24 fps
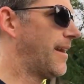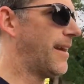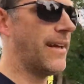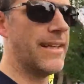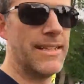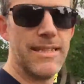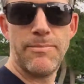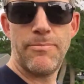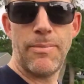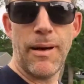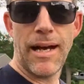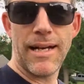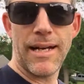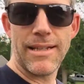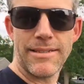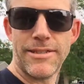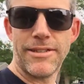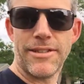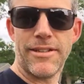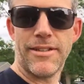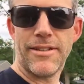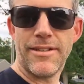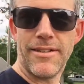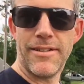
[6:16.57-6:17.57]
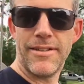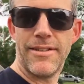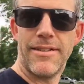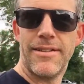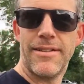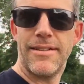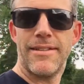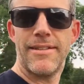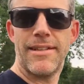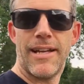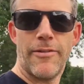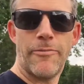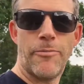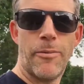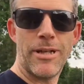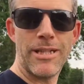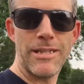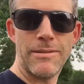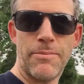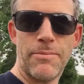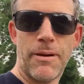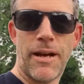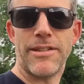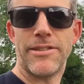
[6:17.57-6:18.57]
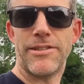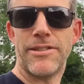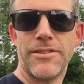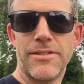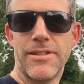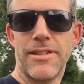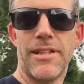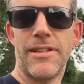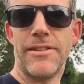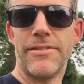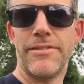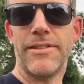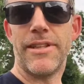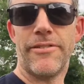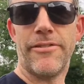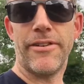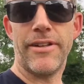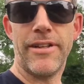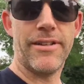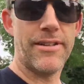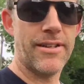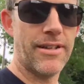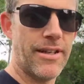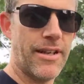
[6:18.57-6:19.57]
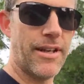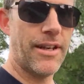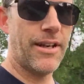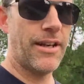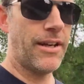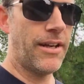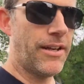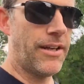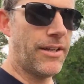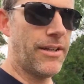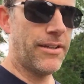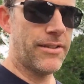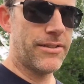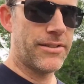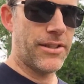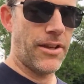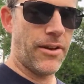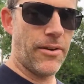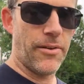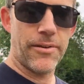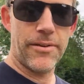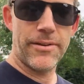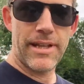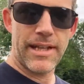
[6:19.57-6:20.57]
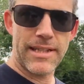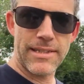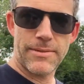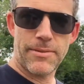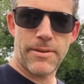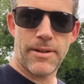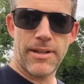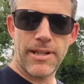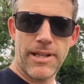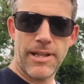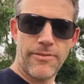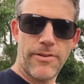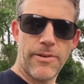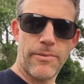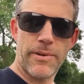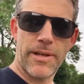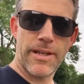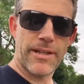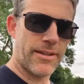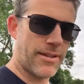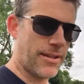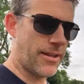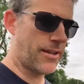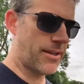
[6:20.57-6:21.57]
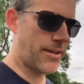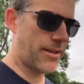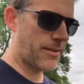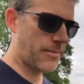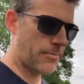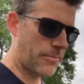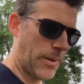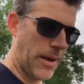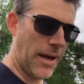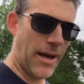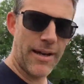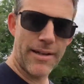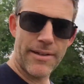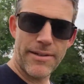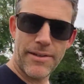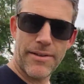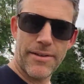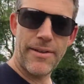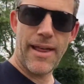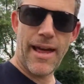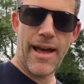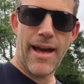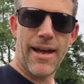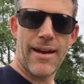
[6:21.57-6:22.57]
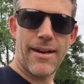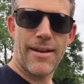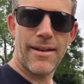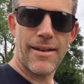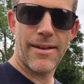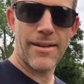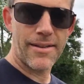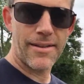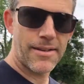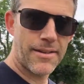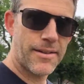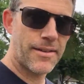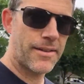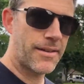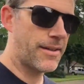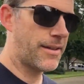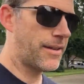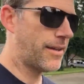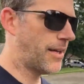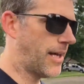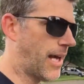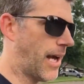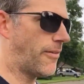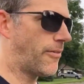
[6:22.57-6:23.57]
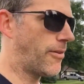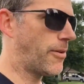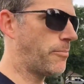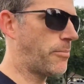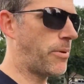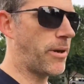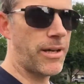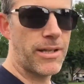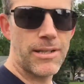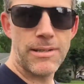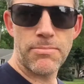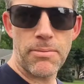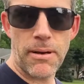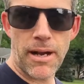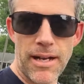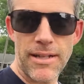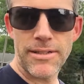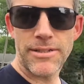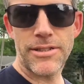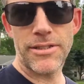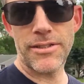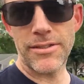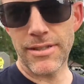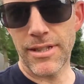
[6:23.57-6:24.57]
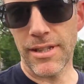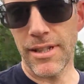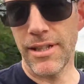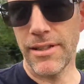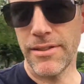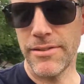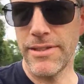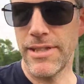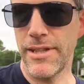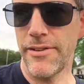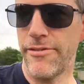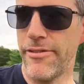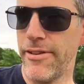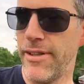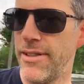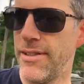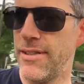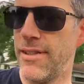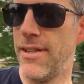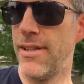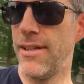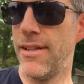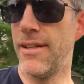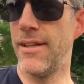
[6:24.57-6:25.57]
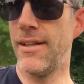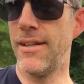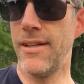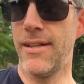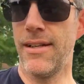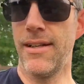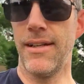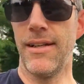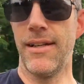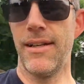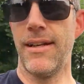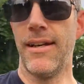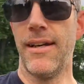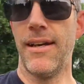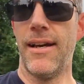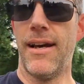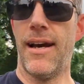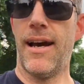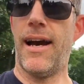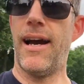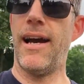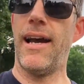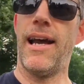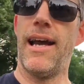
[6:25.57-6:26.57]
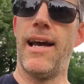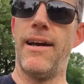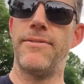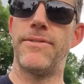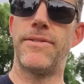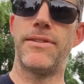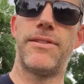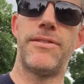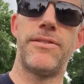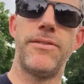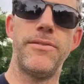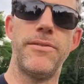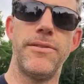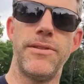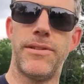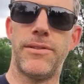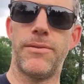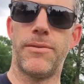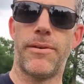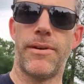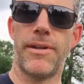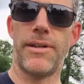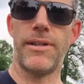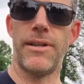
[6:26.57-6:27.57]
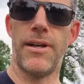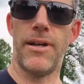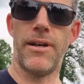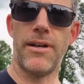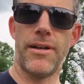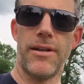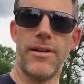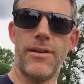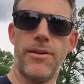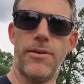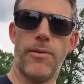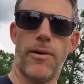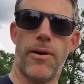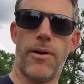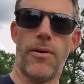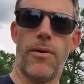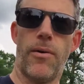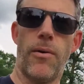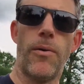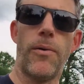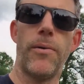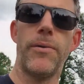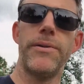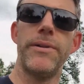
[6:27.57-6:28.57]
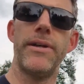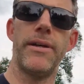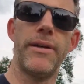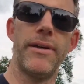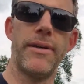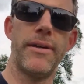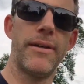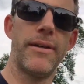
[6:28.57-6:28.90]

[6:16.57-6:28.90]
His posture. Everybody's posture is a little different. So, that's what I'll leave you with. Ponder that. Everybody's posture is a little different. I have students who are young, who are old,